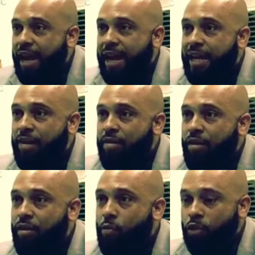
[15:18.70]
And
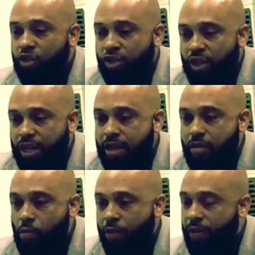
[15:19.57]
when
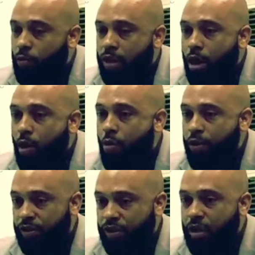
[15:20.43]
the
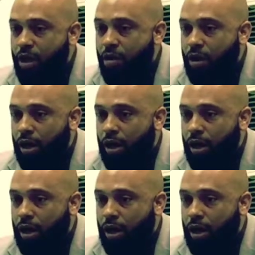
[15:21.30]
owner saw